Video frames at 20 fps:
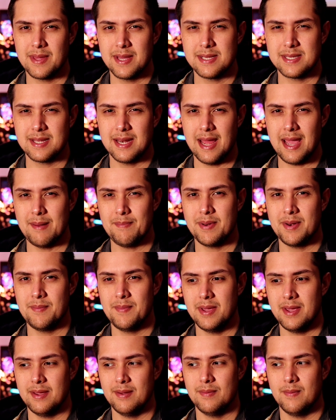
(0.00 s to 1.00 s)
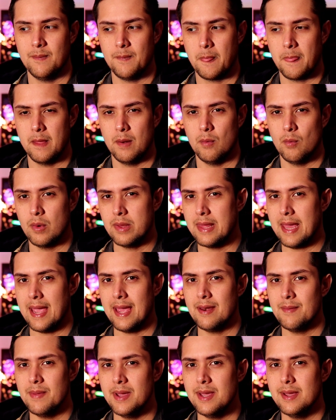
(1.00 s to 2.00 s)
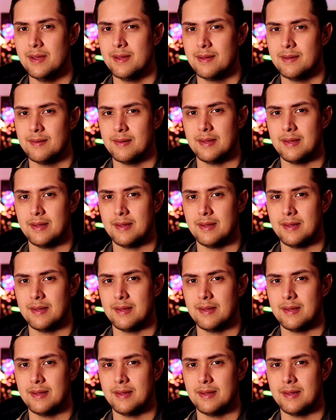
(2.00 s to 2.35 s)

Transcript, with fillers: thing's gonna happen to me with anime.